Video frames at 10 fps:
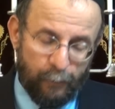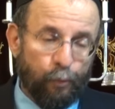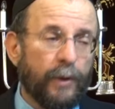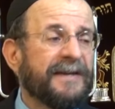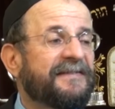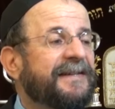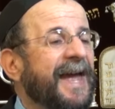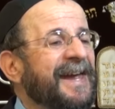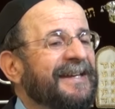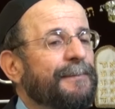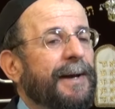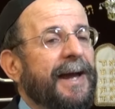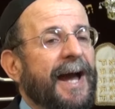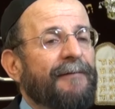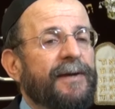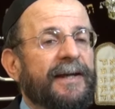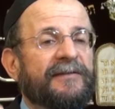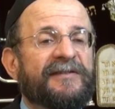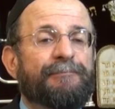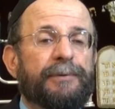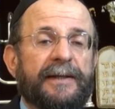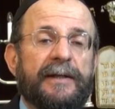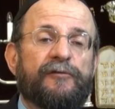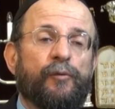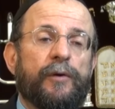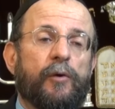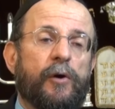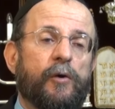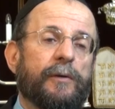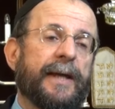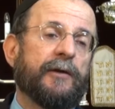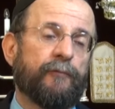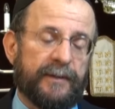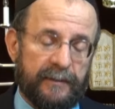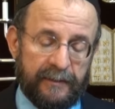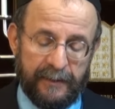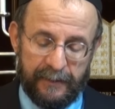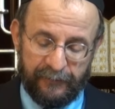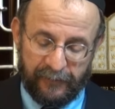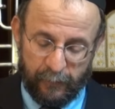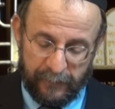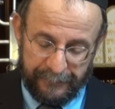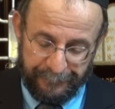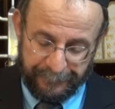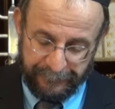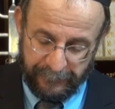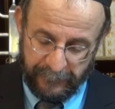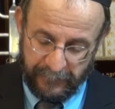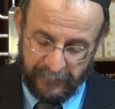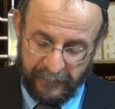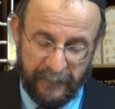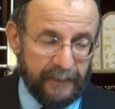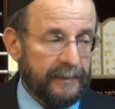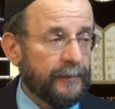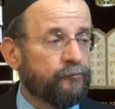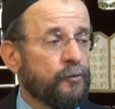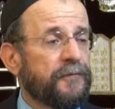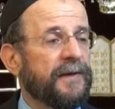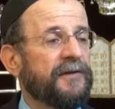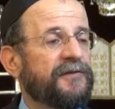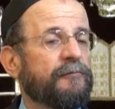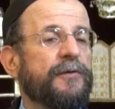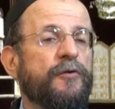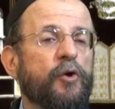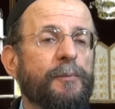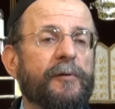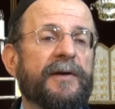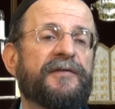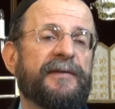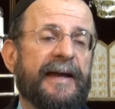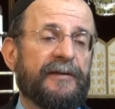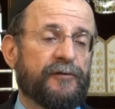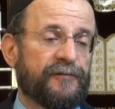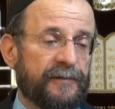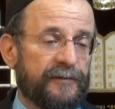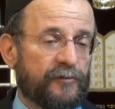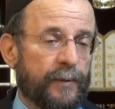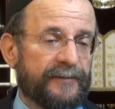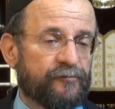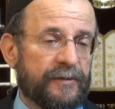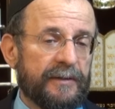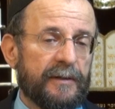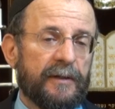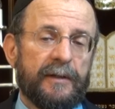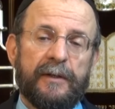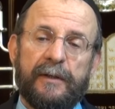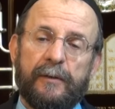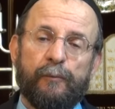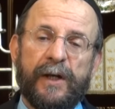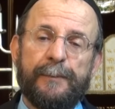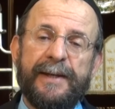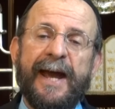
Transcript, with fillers: What is gained by having it split into an oral and a written Torah? Now, the truth is, there are numerous answers to this question. We're going to be